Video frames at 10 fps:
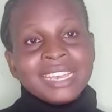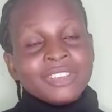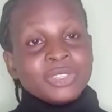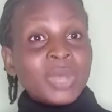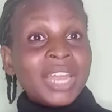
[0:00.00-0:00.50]

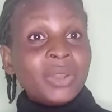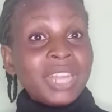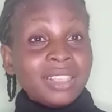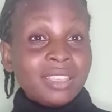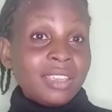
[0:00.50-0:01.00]
So
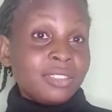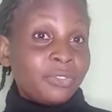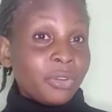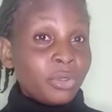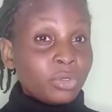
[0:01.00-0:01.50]
another thing
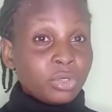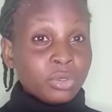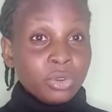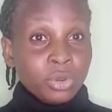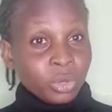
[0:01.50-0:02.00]
for you to
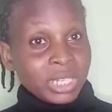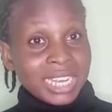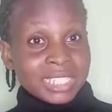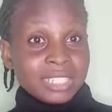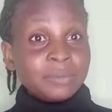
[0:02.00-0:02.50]
know
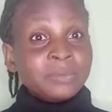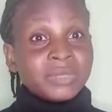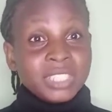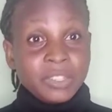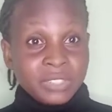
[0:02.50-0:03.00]
that
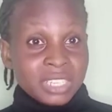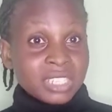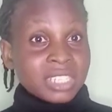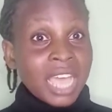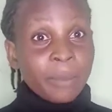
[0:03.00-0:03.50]
if this
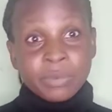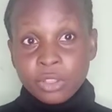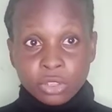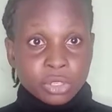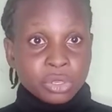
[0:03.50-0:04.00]
is
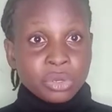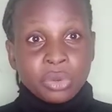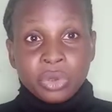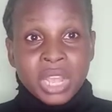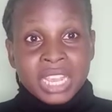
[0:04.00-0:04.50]
happening to you,
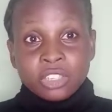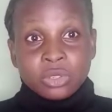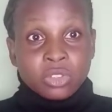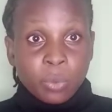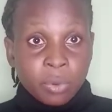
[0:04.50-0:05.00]
you are into
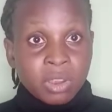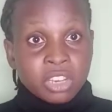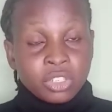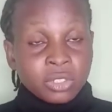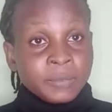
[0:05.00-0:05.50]

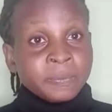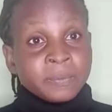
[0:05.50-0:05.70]
depression,